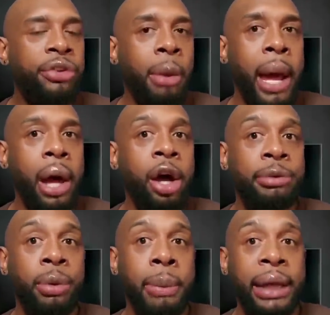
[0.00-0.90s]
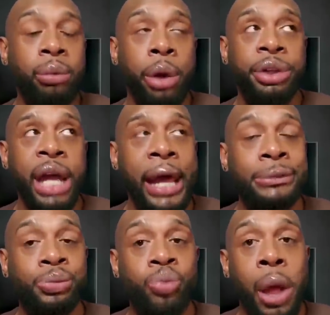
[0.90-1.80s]
So my husband went back to work
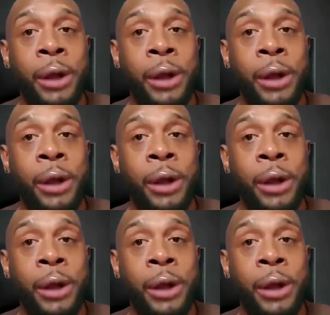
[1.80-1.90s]
today.